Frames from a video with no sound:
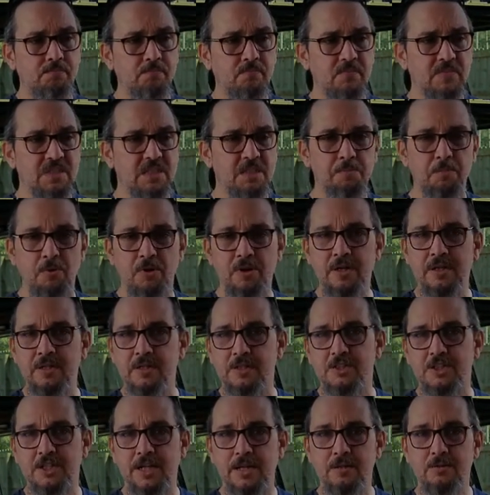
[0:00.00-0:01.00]
Splitting the
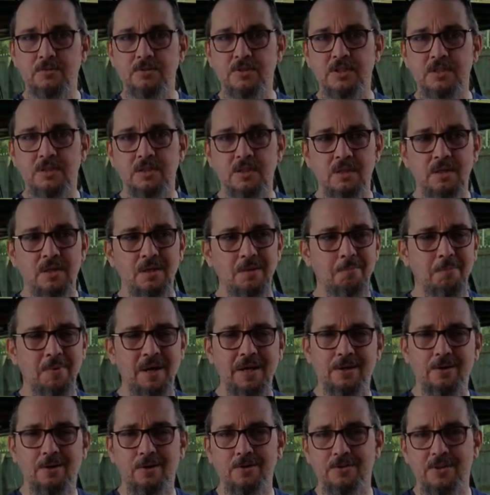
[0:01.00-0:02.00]
channels might
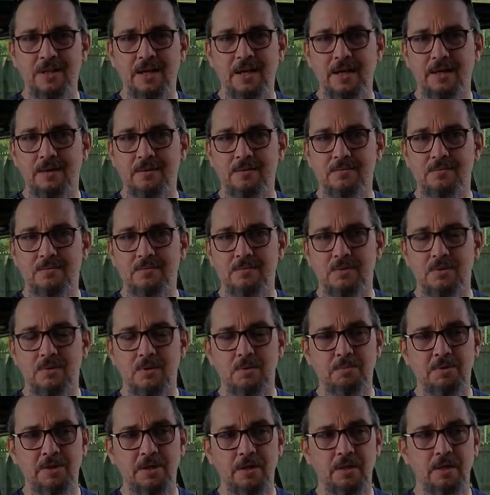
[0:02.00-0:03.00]
hurt that,
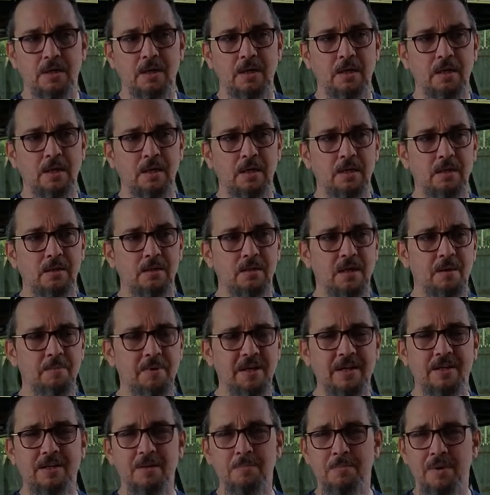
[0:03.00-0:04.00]
but I mean,
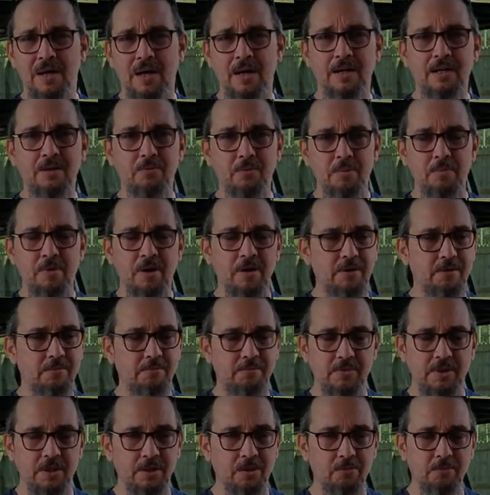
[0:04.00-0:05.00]
combined we might,
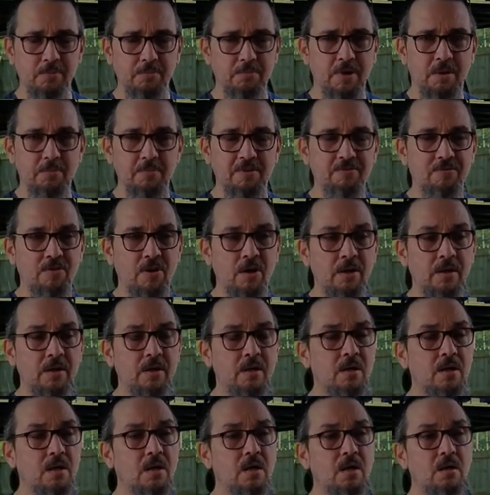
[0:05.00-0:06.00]
we might be fine.
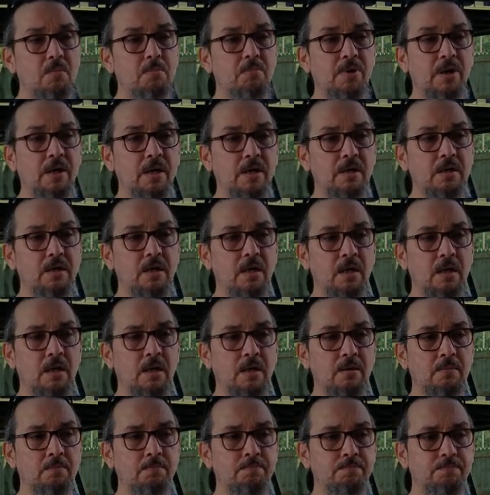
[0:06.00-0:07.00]
But
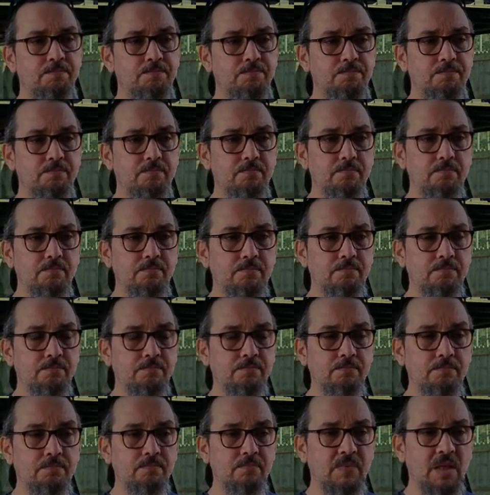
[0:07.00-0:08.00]

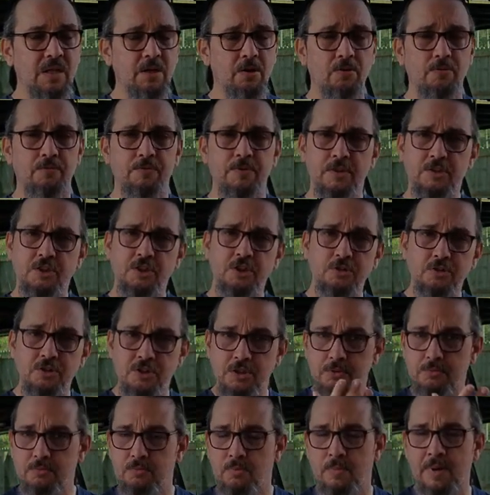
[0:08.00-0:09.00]
if you choose
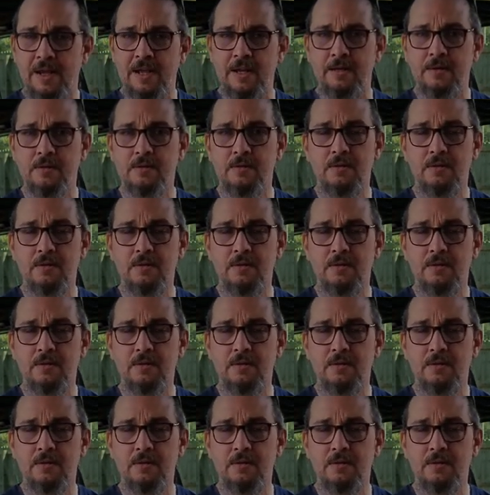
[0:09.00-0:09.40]
to remain